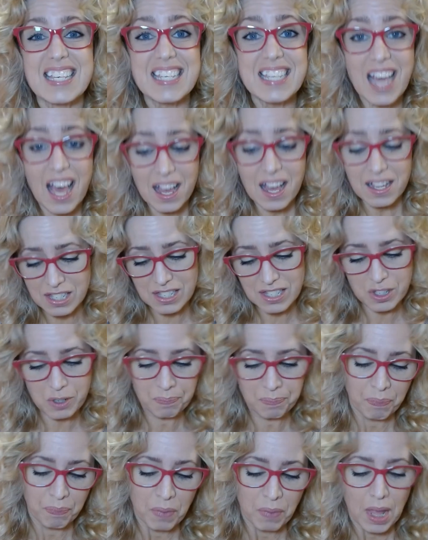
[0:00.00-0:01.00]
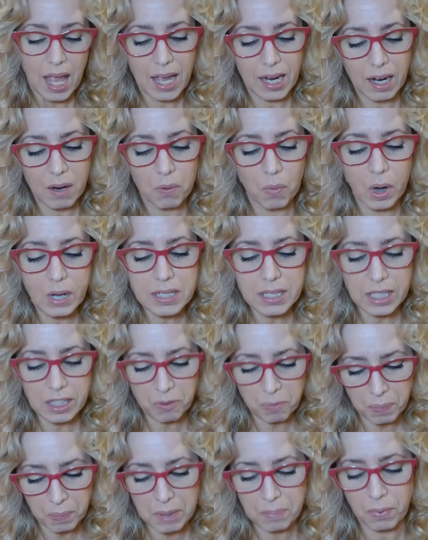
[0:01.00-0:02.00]
yes. And I want to
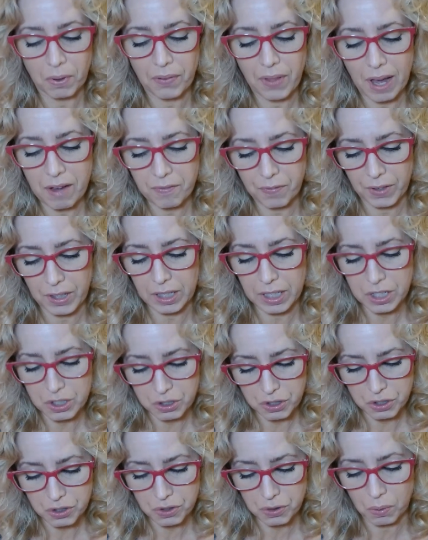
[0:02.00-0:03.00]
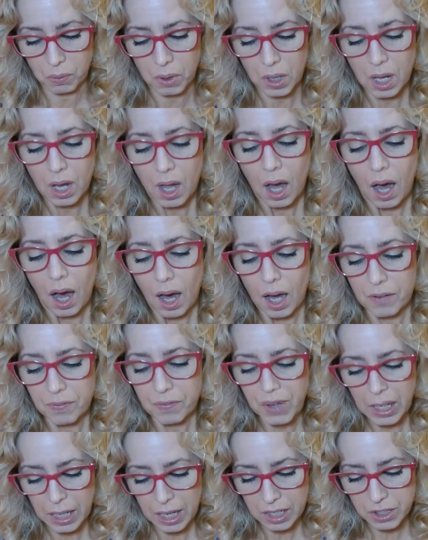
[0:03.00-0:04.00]
give people that feeling too
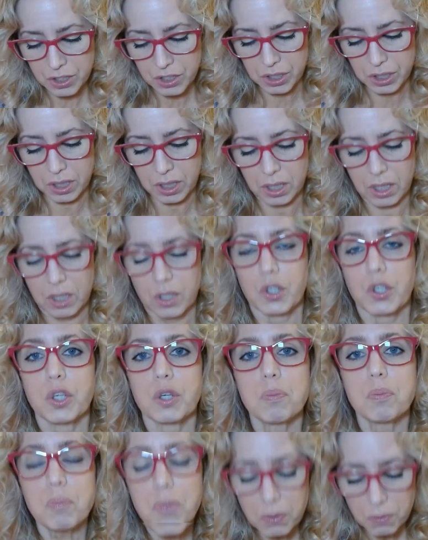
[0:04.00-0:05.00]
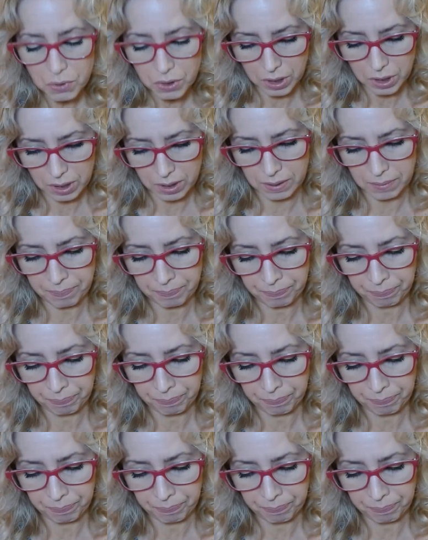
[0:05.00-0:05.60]
of connection, communion.